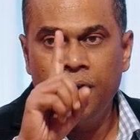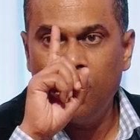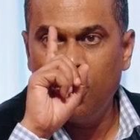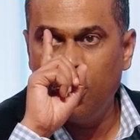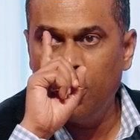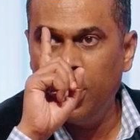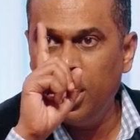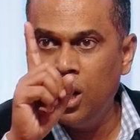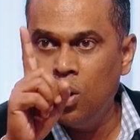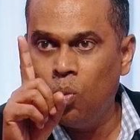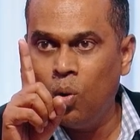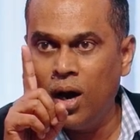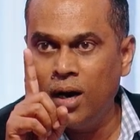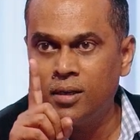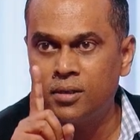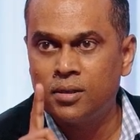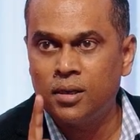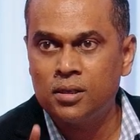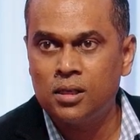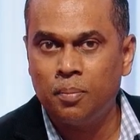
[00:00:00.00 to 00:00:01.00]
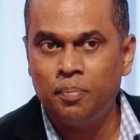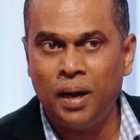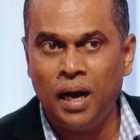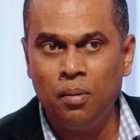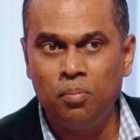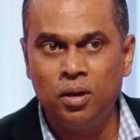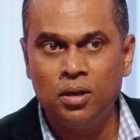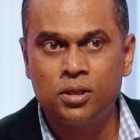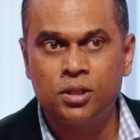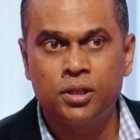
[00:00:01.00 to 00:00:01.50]
Only once does the
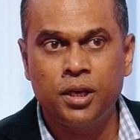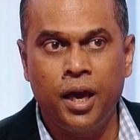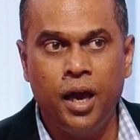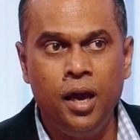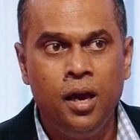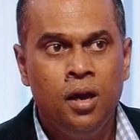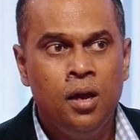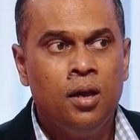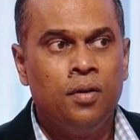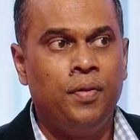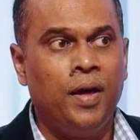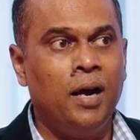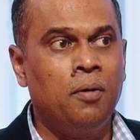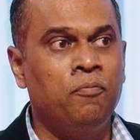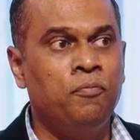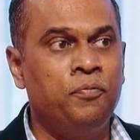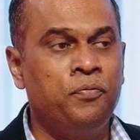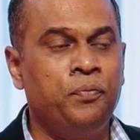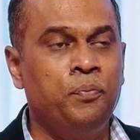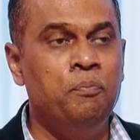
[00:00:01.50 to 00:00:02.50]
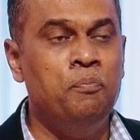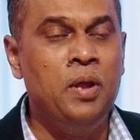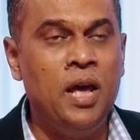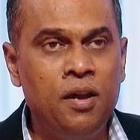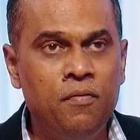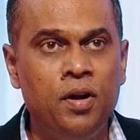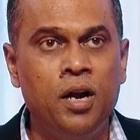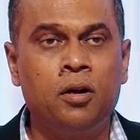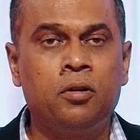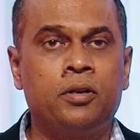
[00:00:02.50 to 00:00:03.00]
Bible say that
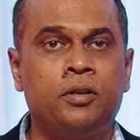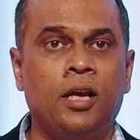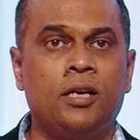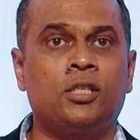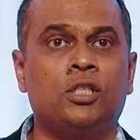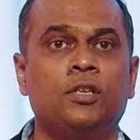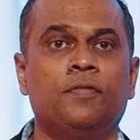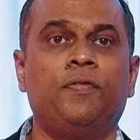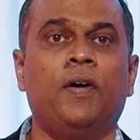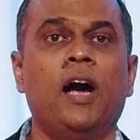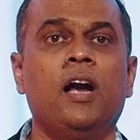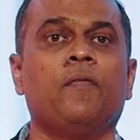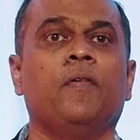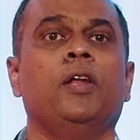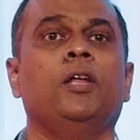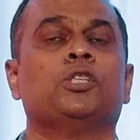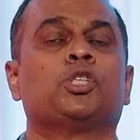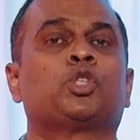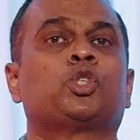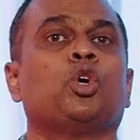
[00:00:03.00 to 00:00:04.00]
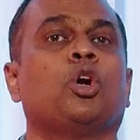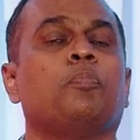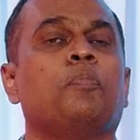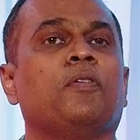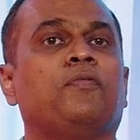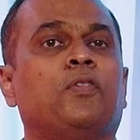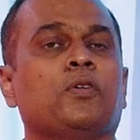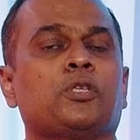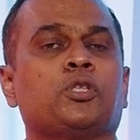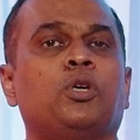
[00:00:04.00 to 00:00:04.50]
David testified when he stood
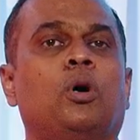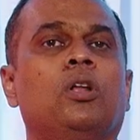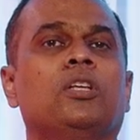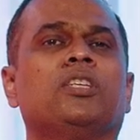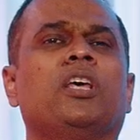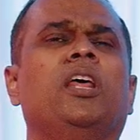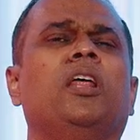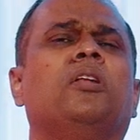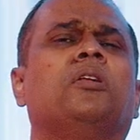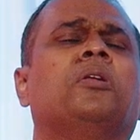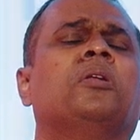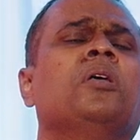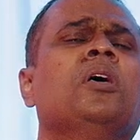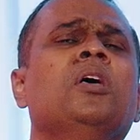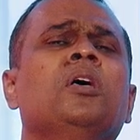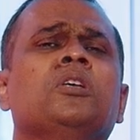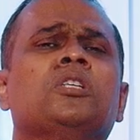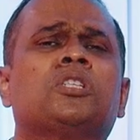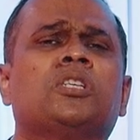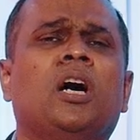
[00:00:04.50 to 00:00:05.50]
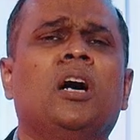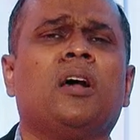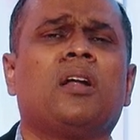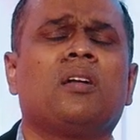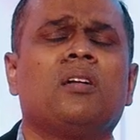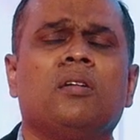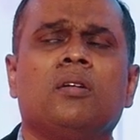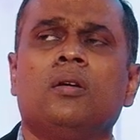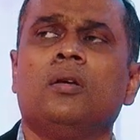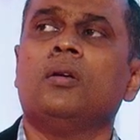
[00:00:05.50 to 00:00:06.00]
before Saul. He said, hey, sir,
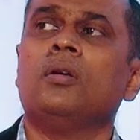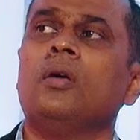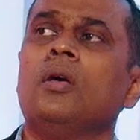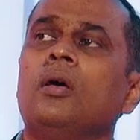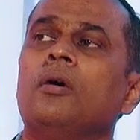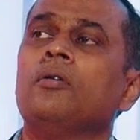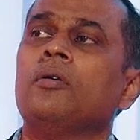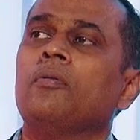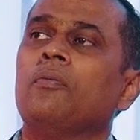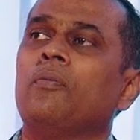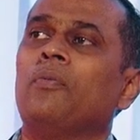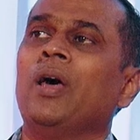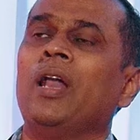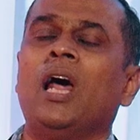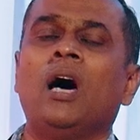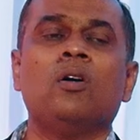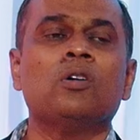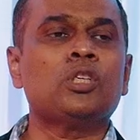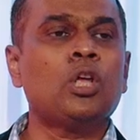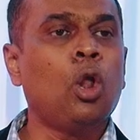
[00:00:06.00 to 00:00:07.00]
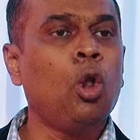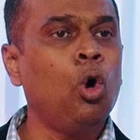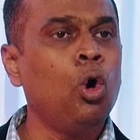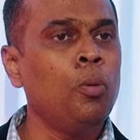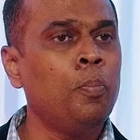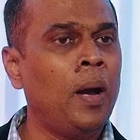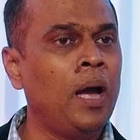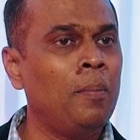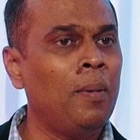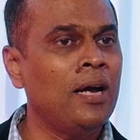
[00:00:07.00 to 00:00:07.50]
when I was
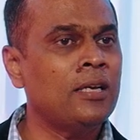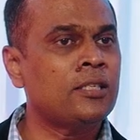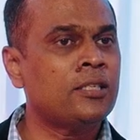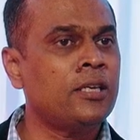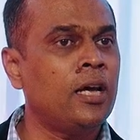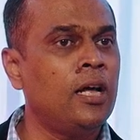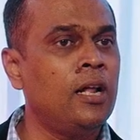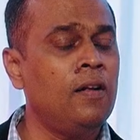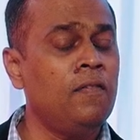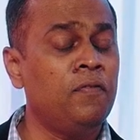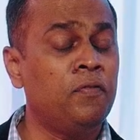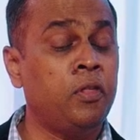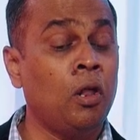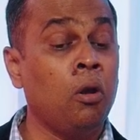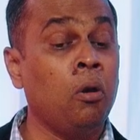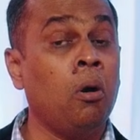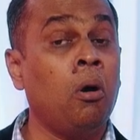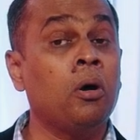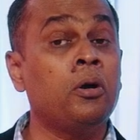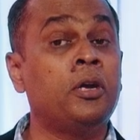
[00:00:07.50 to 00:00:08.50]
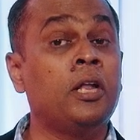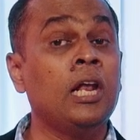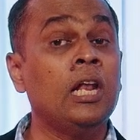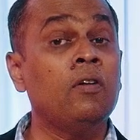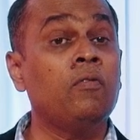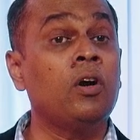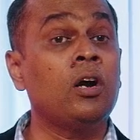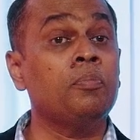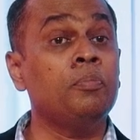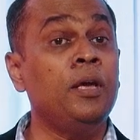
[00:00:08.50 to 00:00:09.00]
alone by myself, the Lord
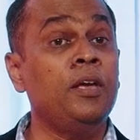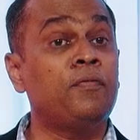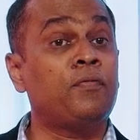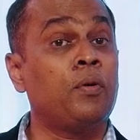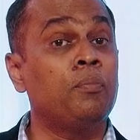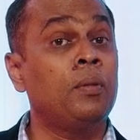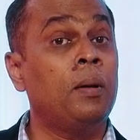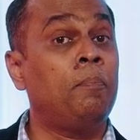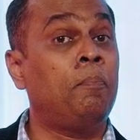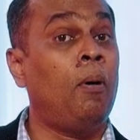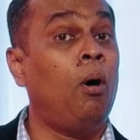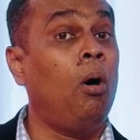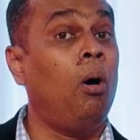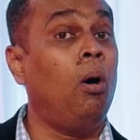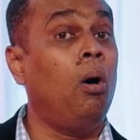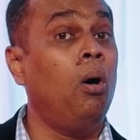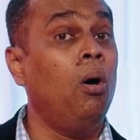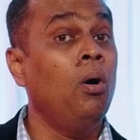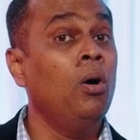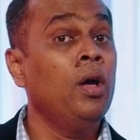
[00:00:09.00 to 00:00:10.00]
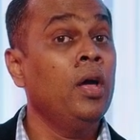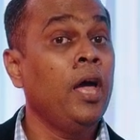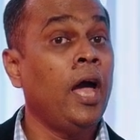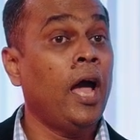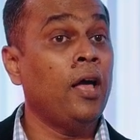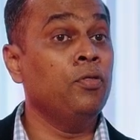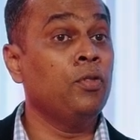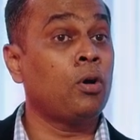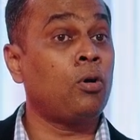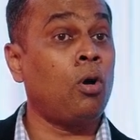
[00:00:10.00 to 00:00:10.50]
delivered me from the paw
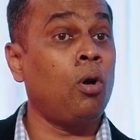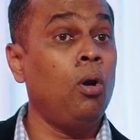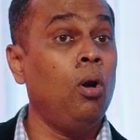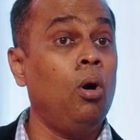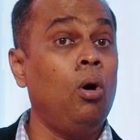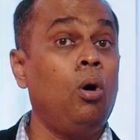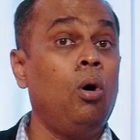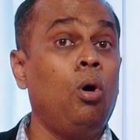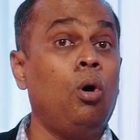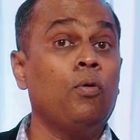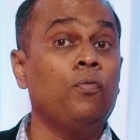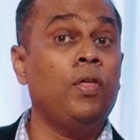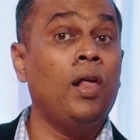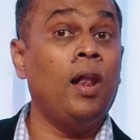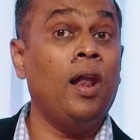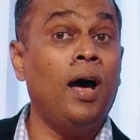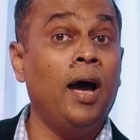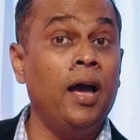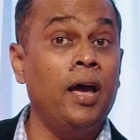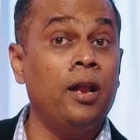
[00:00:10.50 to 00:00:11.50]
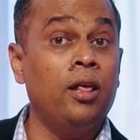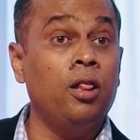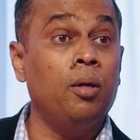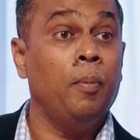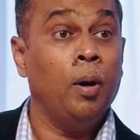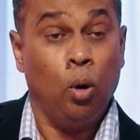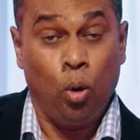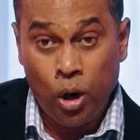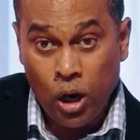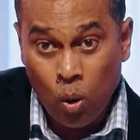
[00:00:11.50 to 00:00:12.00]
and the claw of the lion and the
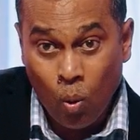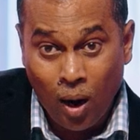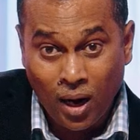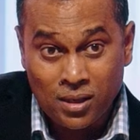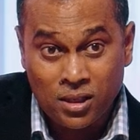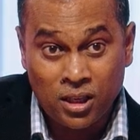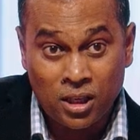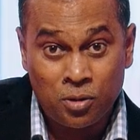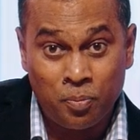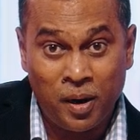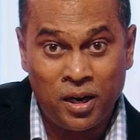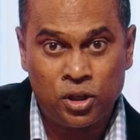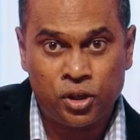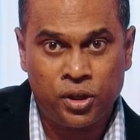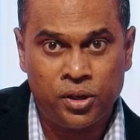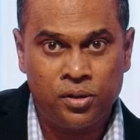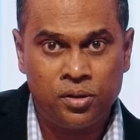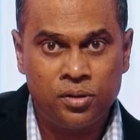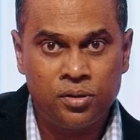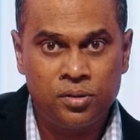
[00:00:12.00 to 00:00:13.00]
bear. Only once it's mentioned.